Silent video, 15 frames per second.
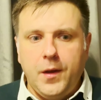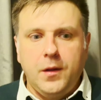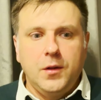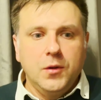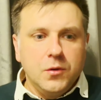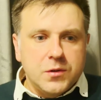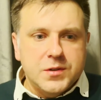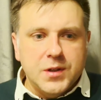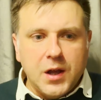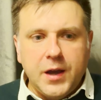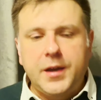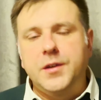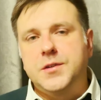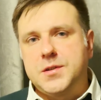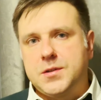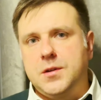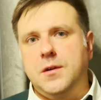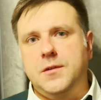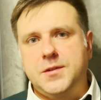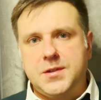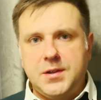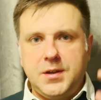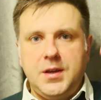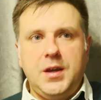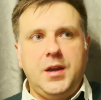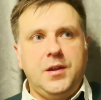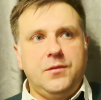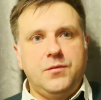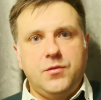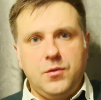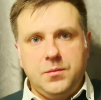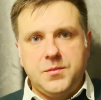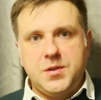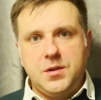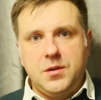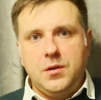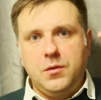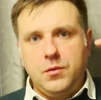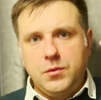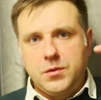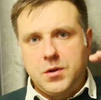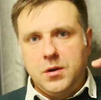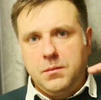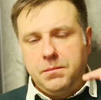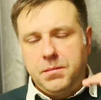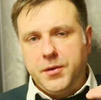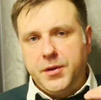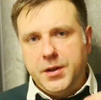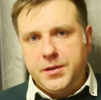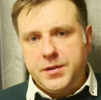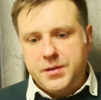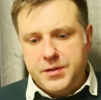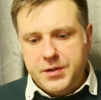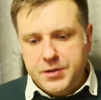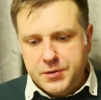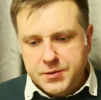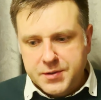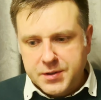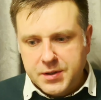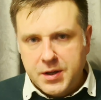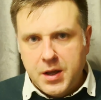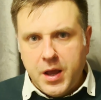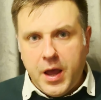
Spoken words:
Looks like it starts again from the root component till the